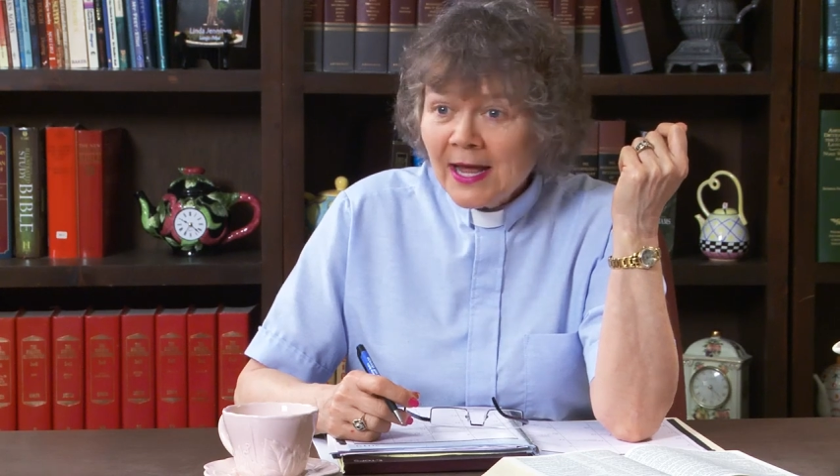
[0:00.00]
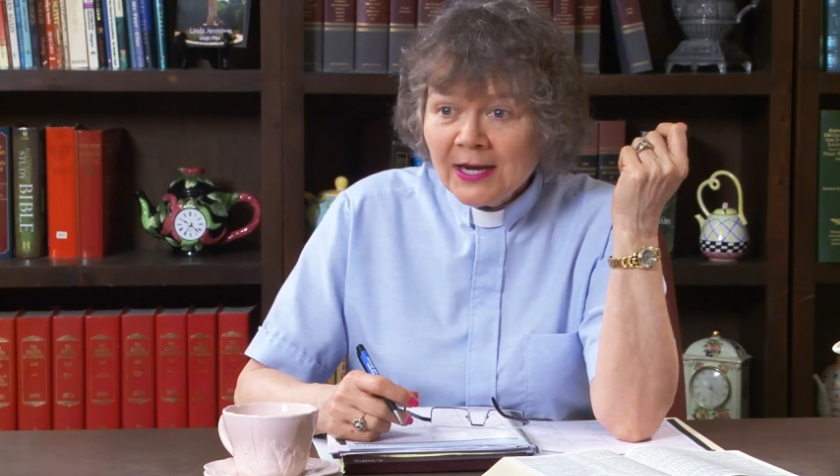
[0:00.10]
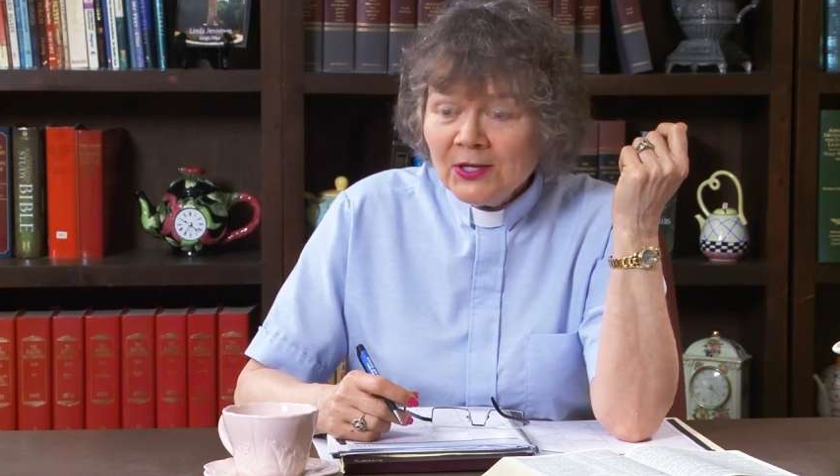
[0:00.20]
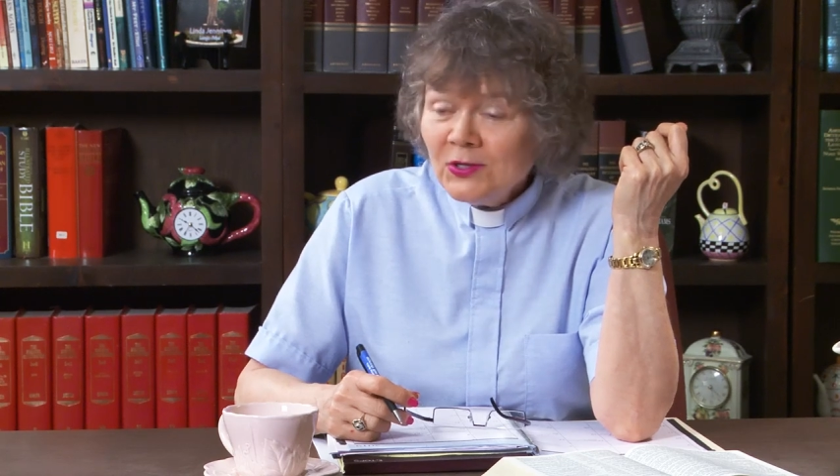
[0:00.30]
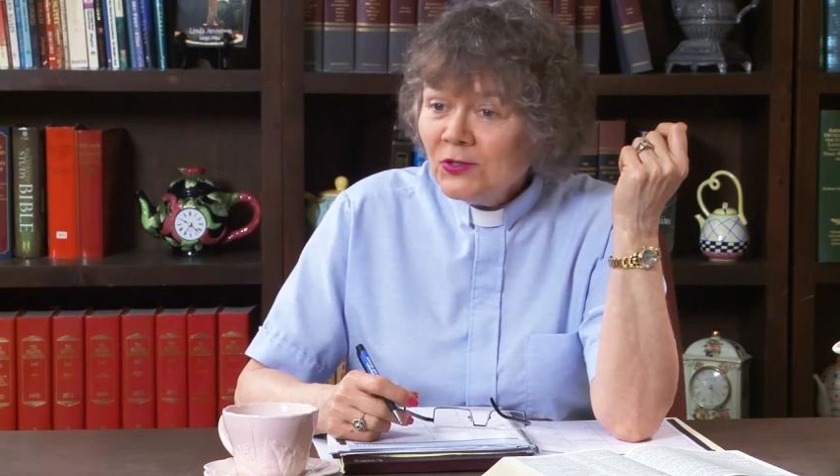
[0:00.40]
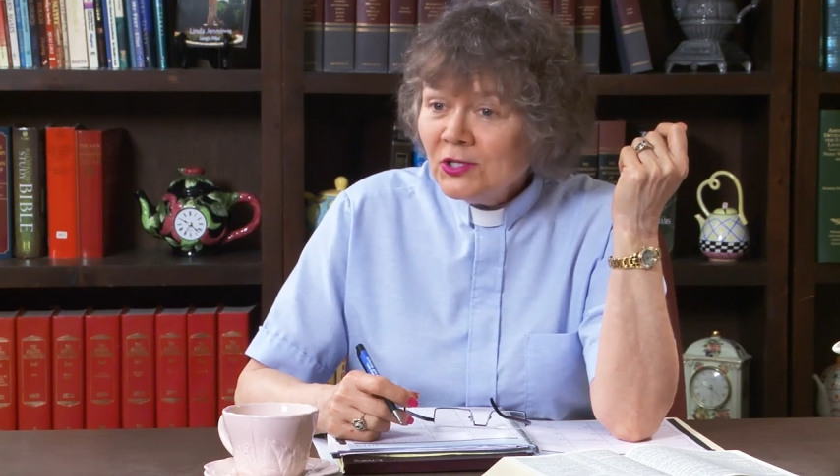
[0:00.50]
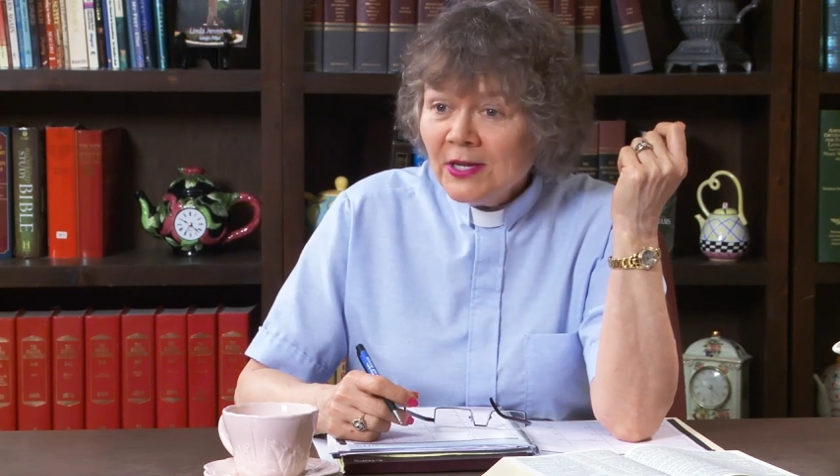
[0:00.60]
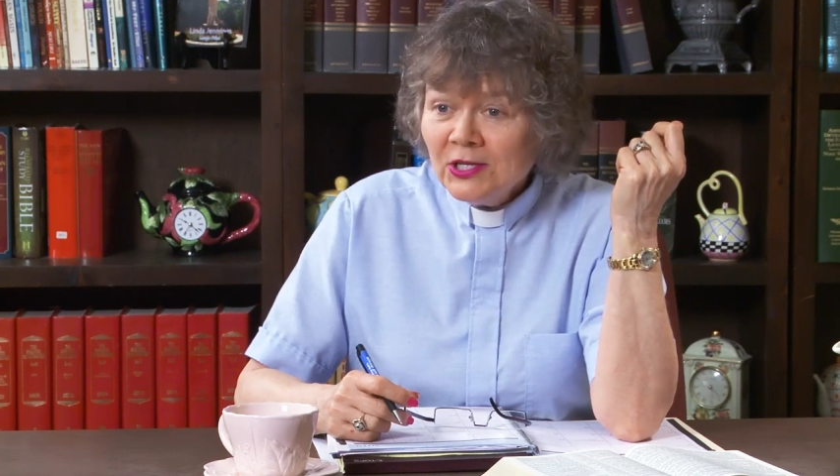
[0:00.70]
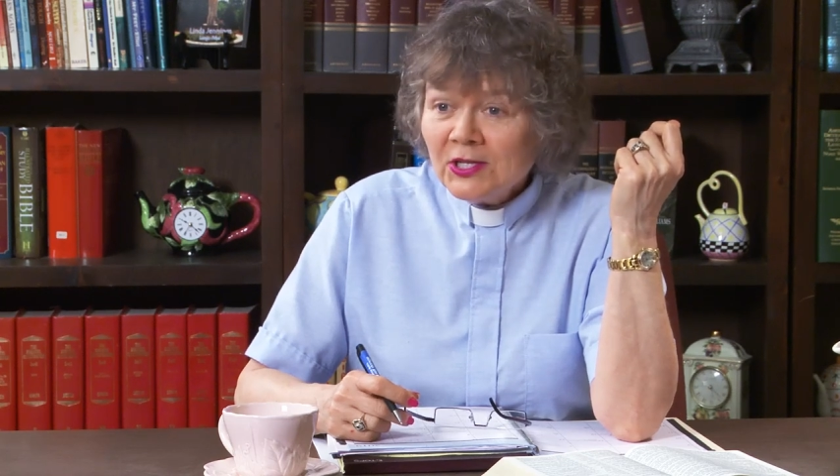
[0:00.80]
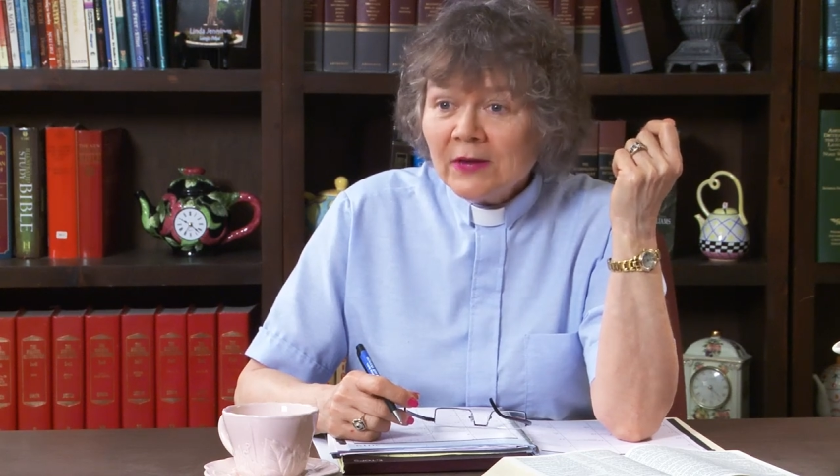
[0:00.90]
attitude
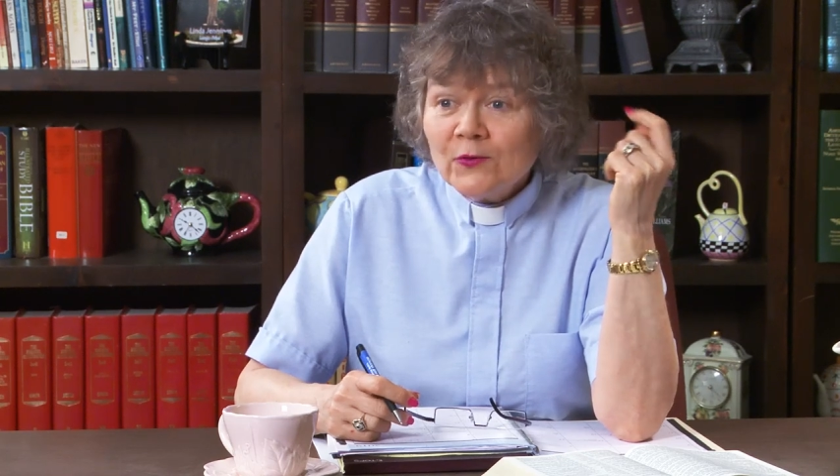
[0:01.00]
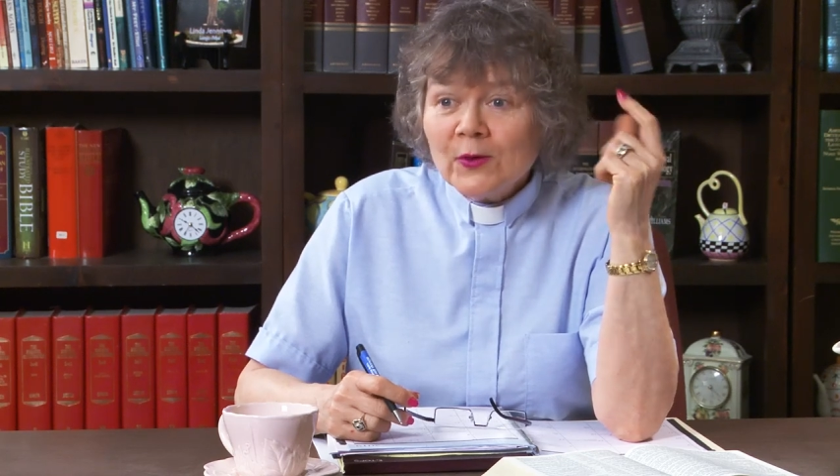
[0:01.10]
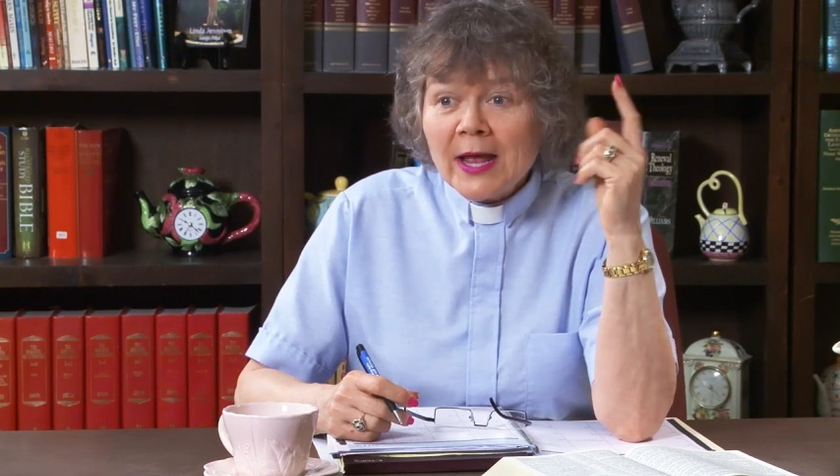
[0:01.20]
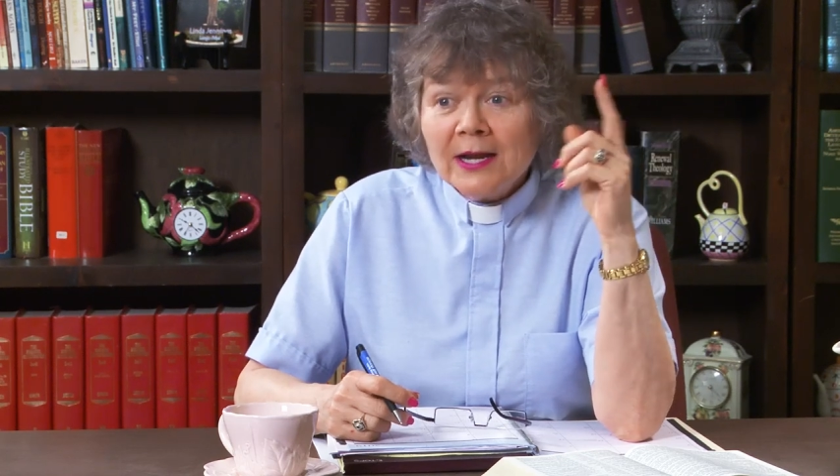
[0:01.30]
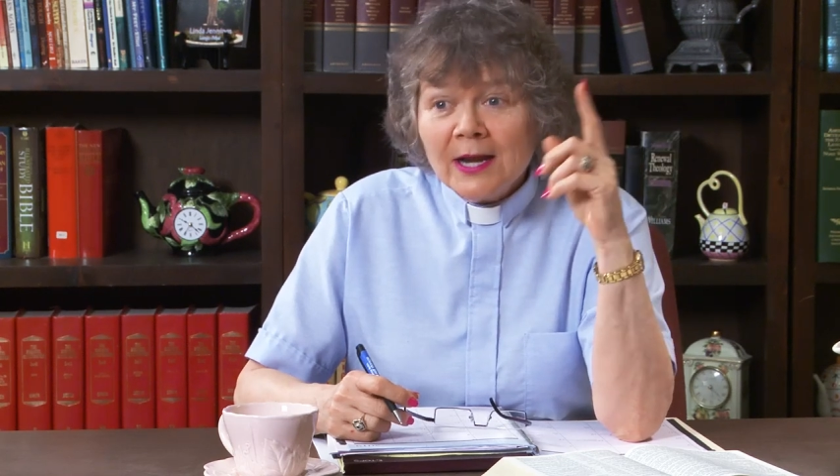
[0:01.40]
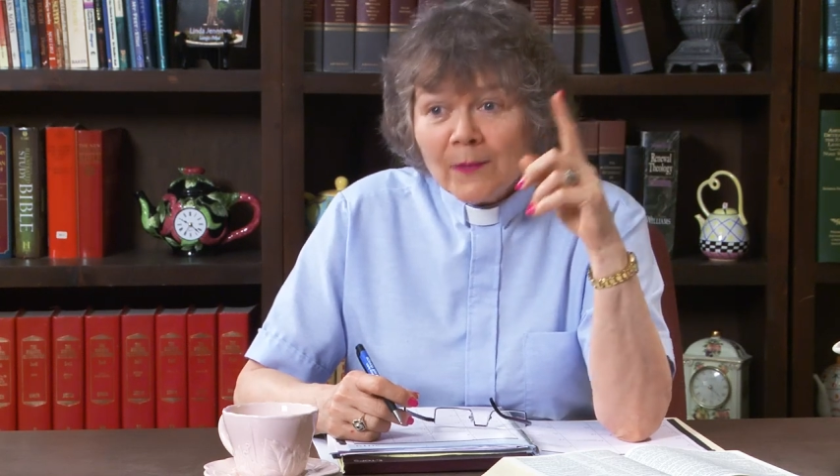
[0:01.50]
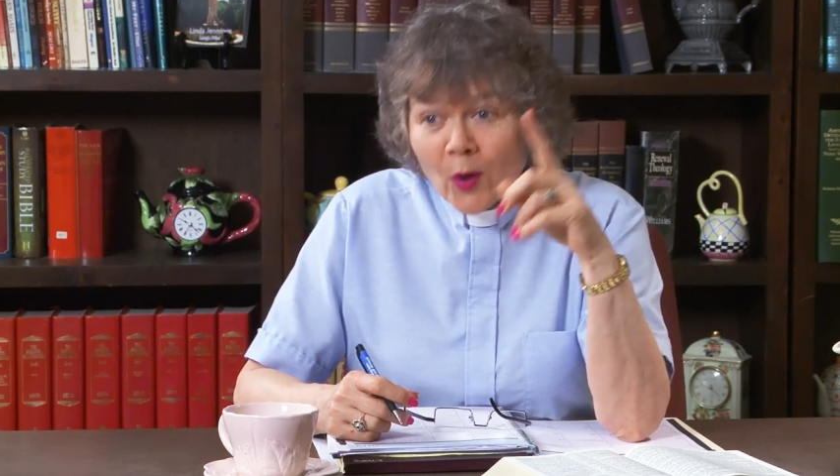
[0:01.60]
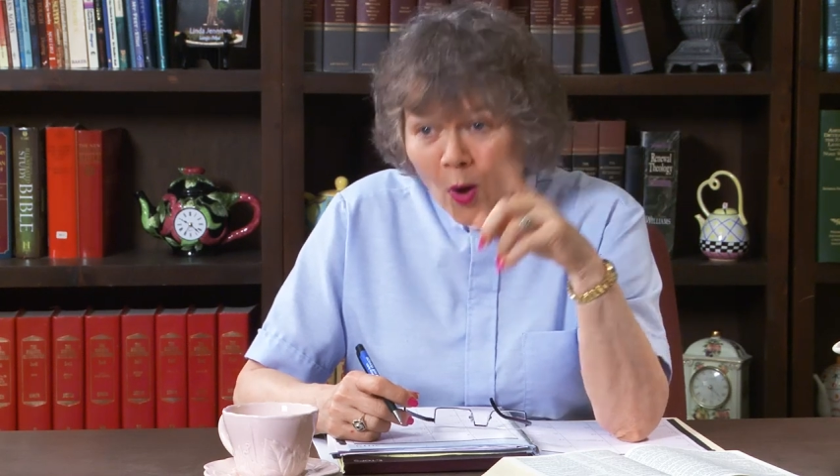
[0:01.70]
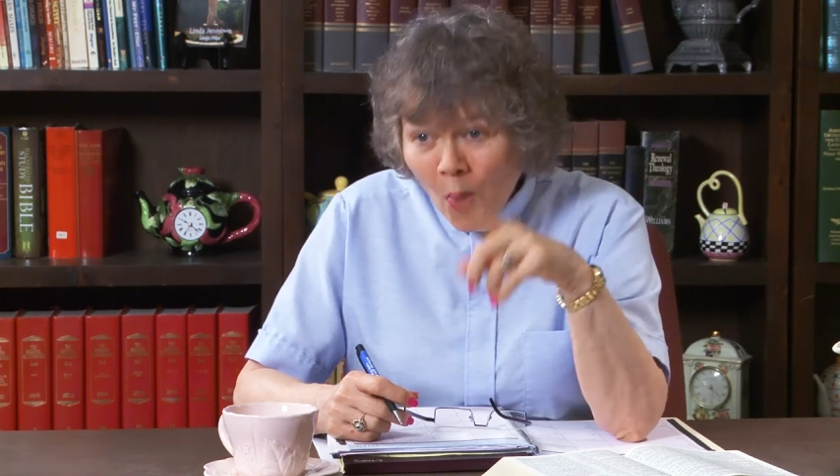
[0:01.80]
change after he added up